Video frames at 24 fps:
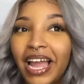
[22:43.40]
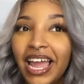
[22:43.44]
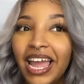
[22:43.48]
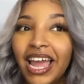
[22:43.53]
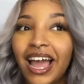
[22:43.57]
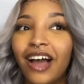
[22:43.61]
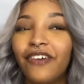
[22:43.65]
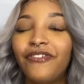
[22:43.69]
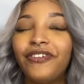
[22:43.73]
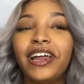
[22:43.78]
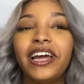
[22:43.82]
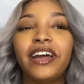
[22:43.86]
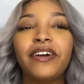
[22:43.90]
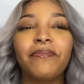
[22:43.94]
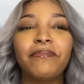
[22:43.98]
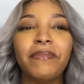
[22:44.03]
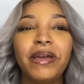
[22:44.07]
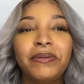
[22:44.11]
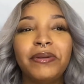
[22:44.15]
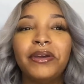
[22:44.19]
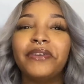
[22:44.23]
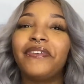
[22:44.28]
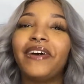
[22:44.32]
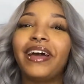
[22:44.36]
I feel like
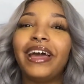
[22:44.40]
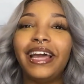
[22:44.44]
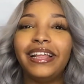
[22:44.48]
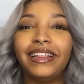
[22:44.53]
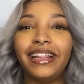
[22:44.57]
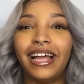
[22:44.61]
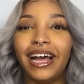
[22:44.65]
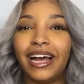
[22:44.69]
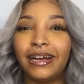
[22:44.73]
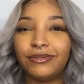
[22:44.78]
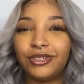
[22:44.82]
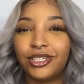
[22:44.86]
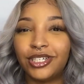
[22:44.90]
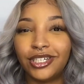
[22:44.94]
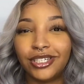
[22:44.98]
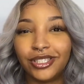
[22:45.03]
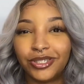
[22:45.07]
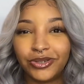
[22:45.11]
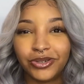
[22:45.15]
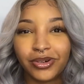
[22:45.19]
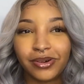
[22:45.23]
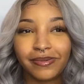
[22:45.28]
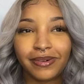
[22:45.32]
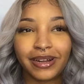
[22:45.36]
maybe if I had the option of
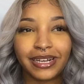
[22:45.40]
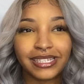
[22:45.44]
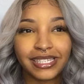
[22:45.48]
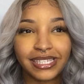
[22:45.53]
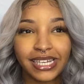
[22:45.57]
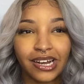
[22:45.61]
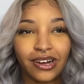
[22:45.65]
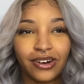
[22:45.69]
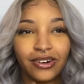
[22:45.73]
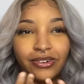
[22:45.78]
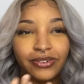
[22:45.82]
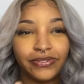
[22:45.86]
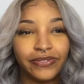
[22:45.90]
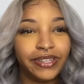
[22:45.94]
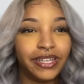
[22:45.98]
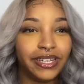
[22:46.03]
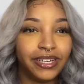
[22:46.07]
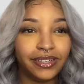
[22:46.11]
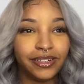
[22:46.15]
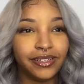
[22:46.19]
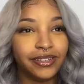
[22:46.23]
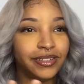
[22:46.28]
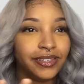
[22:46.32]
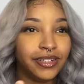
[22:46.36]
doing myself,
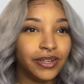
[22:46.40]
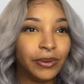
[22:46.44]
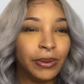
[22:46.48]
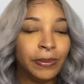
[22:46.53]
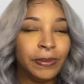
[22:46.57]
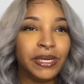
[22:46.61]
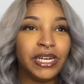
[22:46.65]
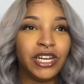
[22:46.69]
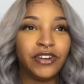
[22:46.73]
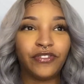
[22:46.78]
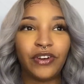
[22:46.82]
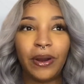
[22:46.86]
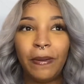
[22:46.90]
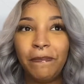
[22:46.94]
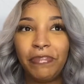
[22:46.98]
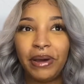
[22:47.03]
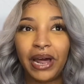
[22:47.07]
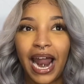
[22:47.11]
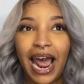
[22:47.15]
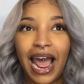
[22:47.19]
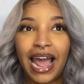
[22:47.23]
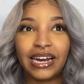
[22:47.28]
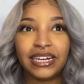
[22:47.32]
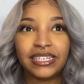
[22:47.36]
then it would be different. But
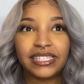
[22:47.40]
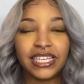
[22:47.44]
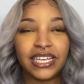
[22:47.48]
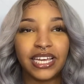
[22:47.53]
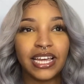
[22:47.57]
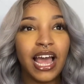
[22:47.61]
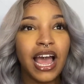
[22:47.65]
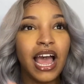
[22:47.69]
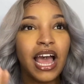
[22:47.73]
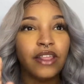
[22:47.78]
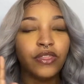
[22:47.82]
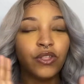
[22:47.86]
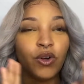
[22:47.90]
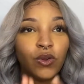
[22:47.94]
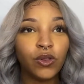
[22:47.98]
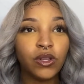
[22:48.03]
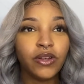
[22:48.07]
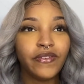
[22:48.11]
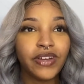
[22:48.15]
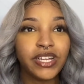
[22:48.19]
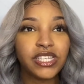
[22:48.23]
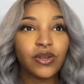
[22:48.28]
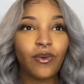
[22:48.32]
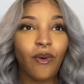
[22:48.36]
honestly, the only
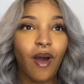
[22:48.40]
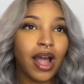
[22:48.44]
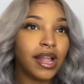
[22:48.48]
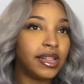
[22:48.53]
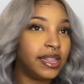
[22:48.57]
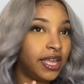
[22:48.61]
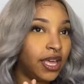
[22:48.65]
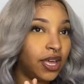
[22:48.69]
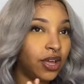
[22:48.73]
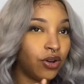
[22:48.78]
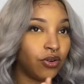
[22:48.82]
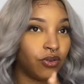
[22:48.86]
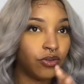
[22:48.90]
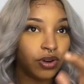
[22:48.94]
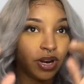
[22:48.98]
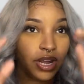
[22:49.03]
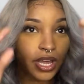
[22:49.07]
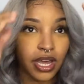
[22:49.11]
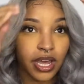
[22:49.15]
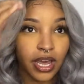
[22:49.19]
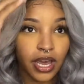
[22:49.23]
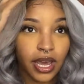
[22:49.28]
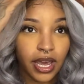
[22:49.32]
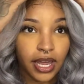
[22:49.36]
reason why I didn't go
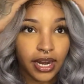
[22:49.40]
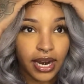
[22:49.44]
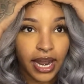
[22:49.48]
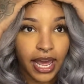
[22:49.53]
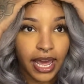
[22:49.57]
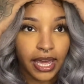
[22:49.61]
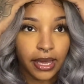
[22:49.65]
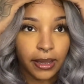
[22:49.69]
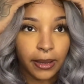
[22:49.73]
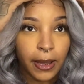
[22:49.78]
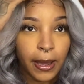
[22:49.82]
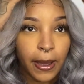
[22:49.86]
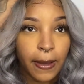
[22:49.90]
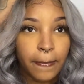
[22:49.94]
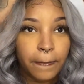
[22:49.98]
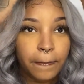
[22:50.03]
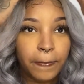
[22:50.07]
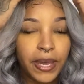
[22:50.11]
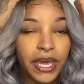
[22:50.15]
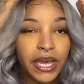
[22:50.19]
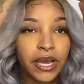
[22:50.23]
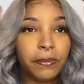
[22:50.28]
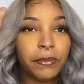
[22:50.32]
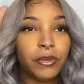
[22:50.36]
ahead and like
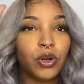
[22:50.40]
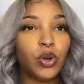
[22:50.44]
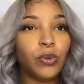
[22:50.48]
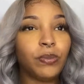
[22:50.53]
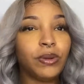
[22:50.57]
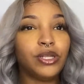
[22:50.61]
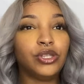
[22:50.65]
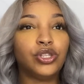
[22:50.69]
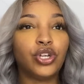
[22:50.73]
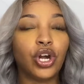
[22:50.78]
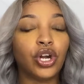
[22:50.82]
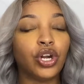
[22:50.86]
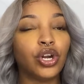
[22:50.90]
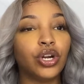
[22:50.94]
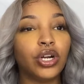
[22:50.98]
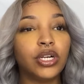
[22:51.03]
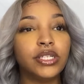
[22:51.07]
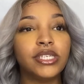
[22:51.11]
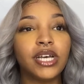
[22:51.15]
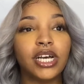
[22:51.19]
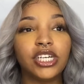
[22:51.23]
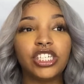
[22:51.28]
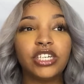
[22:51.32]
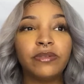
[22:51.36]
make them a little bit darker or
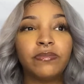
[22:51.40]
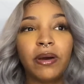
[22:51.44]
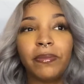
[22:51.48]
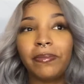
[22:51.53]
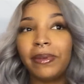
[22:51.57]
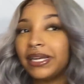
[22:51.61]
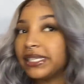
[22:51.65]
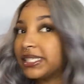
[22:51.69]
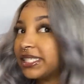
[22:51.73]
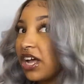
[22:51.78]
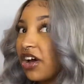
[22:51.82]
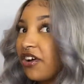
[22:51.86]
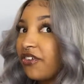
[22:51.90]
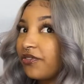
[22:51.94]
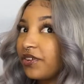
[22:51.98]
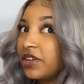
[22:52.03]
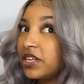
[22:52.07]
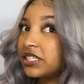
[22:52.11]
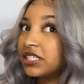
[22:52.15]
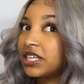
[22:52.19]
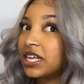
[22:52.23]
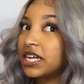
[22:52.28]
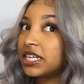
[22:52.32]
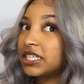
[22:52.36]
touch them up myself
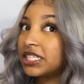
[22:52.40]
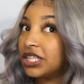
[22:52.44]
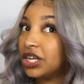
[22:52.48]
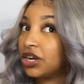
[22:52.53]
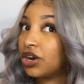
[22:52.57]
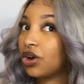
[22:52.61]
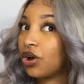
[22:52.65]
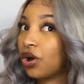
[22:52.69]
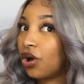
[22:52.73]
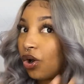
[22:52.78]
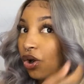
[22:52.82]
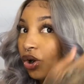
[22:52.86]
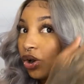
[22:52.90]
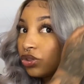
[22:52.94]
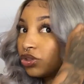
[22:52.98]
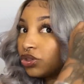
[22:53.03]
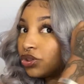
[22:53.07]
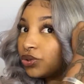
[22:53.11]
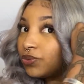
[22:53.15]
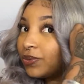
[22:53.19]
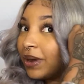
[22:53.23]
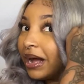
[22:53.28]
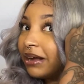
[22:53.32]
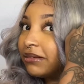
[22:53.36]
is because they're all
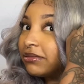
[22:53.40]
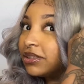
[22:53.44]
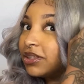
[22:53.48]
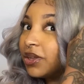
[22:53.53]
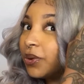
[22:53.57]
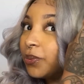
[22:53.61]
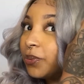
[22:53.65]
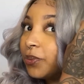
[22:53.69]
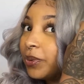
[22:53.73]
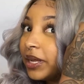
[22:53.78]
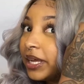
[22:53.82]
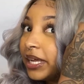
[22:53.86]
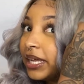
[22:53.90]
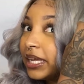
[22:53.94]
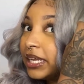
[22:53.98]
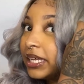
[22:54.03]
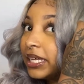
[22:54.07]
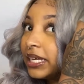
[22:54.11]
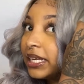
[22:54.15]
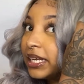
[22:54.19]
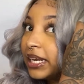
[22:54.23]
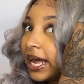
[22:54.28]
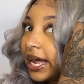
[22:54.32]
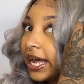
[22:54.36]
throughout the
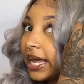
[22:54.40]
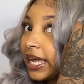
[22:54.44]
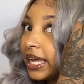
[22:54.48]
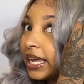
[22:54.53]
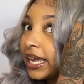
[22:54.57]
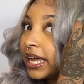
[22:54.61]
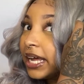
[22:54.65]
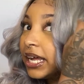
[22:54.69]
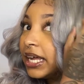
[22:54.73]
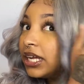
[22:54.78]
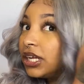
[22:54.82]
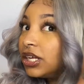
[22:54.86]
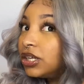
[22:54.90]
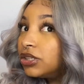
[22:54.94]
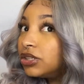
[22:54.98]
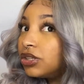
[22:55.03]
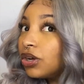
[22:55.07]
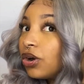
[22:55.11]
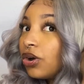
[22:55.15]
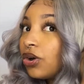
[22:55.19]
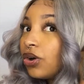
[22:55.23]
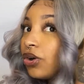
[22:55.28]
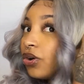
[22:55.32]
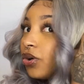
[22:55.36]
wig. Like, the
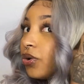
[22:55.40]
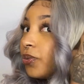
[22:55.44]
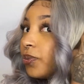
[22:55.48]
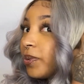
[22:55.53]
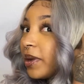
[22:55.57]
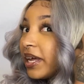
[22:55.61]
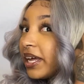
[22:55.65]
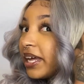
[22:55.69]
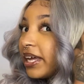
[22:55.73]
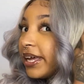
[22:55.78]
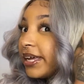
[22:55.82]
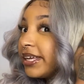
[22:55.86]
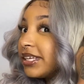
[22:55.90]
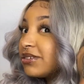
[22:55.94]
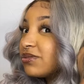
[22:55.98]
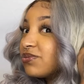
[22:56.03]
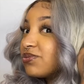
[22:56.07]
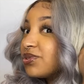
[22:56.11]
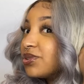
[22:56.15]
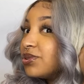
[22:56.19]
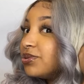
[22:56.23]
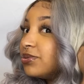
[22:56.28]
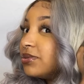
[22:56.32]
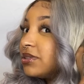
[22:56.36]
whole wig
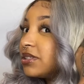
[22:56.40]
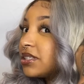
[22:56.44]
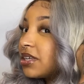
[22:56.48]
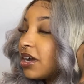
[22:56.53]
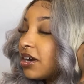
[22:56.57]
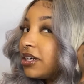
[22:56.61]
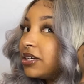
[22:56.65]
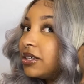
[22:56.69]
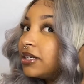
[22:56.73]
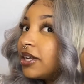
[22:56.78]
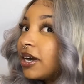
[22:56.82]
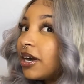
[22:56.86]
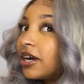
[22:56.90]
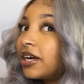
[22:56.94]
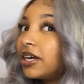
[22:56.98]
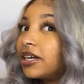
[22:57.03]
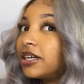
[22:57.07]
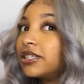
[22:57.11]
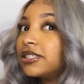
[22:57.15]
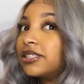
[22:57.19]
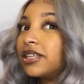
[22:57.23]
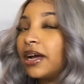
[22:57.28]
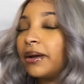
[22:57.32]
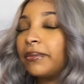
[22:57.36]
roots are
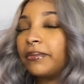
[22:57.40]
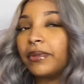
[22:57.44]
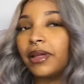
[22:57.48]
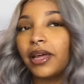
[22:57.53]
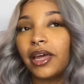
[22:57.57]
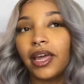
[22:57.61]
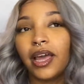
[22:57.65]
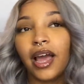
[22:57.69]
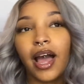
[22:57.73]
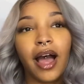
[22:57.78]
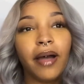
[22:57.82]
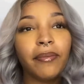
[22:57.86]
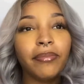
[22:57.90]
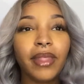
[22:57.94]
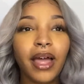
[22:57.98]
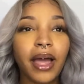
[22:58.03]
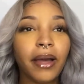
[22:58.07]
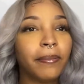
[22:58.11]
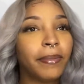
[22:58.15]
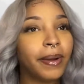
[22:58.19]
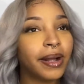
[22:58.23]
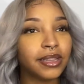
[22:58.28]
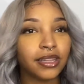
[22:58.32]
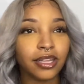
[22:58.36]
dark. So I'm like, I'm
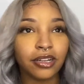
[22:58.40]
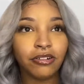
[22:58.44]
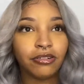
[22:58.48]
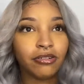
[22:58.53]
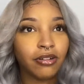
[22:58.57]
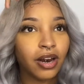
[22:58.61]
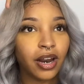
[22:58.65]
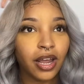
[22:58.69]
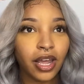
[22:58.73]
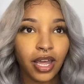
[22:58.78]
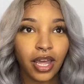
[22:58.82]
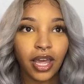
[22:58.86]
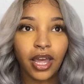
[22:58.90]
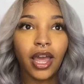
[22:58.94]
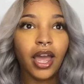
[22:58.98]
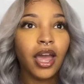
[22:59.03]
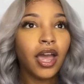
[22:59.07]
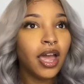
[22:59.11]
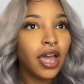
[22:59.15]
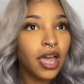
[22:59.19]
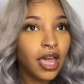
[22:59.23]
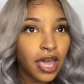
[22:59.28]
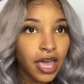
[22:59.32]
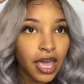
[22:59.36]
not about to go on ahead
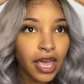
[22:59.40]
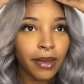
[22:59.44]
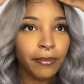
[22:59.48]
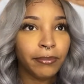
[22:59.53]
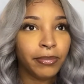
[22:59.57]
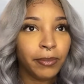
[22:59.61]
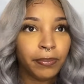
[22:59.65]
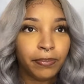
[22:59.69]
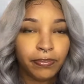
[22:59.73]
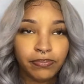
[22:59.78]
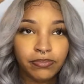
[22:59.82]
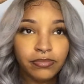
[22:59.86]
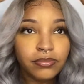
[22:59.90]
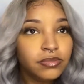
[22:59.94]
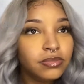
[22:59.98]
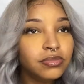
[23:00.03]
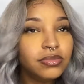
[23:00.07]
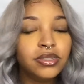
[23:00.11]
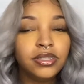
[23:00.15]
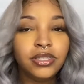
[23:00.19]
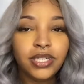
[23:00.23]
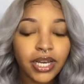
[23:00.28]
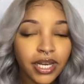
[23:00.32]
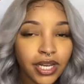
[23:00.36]
and
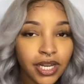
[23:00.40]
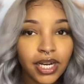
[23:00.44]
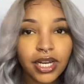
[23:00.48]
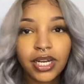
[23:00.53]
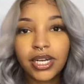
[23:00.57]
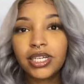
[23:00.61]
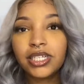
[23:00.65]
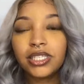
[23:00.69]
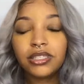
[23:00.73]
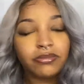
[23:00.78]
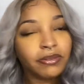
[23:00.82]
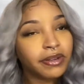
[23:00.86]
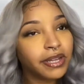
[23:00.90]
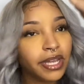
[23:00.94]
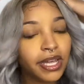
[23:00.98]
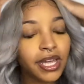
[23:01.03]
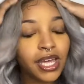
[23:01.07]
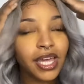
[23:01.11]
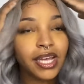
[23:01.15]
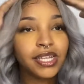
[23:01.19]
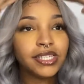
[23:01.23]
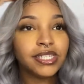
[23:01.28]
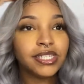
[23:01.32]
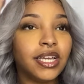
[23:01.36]
digging in this
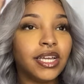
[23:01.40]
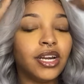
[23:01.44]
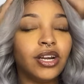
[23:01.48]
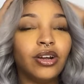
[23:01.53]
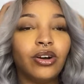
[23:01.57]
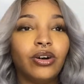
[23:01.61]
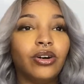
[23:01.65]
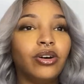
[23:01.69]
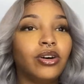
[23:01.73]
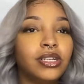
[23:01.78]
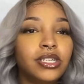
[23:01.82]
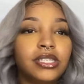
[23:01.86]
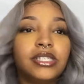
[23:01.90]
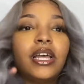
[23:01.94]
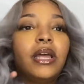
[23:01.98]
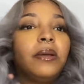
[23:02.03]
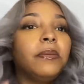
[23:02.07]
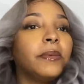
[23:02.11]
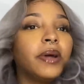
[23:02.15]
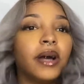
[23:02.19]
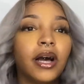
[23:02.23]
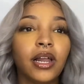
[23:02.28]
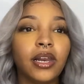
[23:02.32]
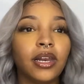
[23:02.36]
wig it all the
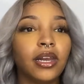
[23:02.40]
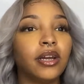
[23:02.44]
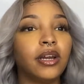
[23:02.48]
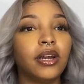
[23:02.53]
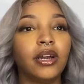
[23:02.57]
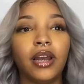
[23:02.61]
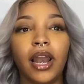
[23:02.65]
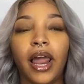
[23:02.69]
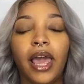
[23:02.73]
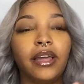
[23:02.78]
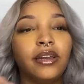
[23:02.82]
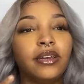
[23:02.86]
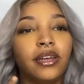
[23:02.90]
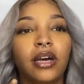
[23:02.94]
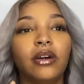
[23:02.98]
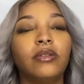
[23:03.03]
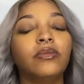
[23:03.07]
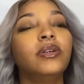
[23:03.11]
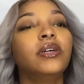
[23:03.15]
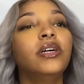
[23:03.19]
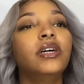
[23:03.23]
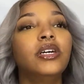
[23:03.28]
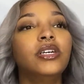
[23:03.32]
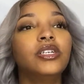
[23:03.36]
same color. Like, no.
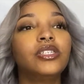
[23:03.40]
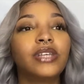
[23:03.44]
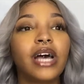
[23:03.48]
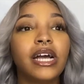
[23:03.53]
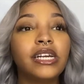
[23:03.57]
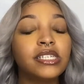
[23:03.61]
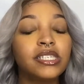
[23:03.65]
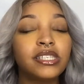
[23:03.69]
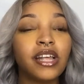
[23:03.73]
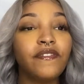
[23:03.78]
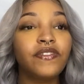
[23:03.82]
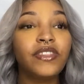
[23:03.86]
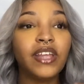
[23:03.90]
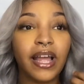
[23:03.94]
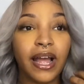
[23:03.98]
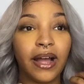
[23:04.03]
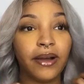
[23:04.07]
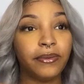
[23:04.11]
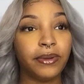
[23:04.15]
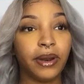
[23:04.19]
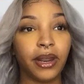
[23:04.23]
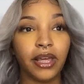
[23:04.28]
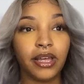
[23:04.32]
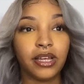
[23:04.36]
So I just left it
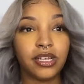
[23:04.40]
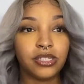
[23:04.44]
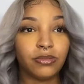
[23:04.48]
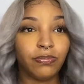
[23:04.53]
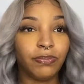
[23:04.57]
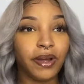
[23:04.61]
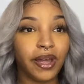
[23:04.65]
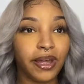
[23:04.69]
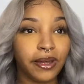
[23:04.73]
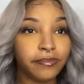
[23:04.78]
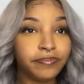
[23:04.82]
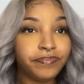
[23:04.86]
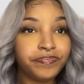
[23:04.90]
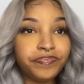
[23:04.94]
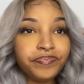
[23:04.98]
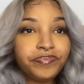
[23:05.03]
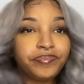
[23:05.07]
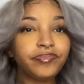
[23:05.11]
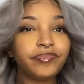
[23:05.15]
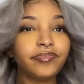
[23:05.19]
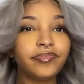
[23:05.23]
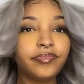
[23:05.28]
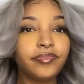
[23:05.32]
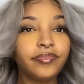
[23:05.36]
how it is. But
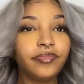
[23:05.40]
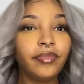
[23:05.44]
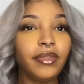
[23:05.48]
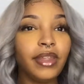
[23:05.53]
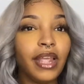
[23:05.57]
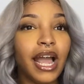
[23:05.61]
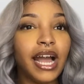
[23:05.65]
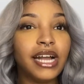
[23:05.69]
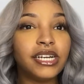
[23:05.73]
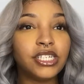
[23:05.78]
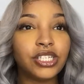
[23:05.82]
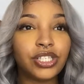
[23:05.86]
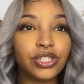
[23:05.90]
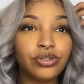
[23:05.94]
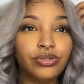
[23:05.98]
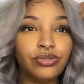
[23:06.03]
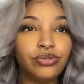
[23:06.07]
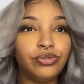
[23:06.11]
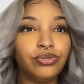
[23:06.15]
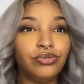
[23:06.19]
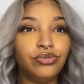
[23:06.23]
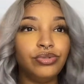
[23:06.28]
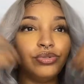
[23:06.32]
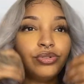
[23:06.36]
I just
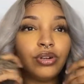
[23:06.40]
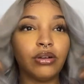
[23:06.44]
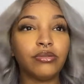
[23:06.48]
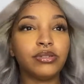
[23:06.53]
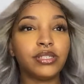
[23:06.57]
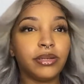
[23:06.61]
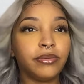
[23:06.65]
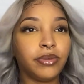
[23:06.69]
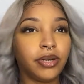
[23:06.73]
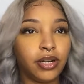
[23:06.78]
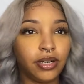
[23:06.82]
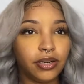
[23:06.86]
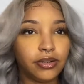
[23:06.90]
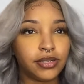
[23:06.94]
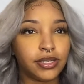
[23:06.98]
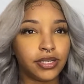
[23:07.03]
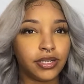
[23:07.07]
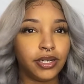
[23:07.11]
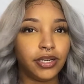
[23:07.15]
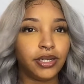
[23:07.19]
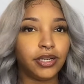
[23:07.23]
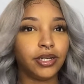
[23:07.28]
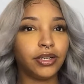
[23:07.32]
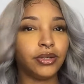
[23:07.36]
threw, you know, some curls in
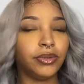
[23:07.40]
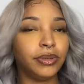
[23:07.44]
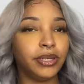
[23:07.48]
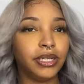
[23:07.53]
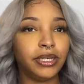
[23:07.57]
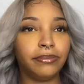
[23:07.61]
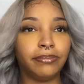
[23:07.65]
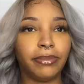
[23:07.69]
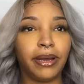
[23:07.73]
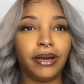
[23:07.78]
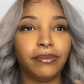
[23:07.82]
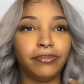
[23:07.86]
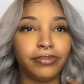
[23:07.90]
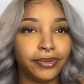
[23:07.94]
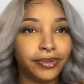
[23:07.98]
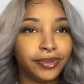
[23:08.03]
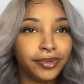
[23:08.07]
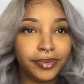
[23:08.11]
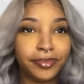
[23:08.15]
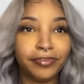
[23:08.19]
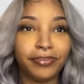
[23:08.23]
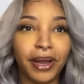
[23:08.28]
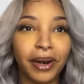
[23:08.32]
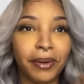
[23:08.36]
there quick, bada
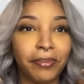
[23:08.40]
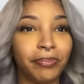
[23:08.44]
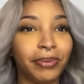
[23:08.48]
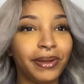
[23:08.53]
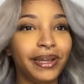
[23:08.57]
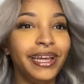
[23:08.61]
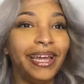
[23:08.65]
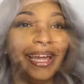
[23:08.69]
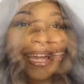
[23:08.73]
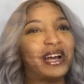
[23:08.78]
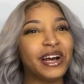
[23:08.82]
boom, bada bang.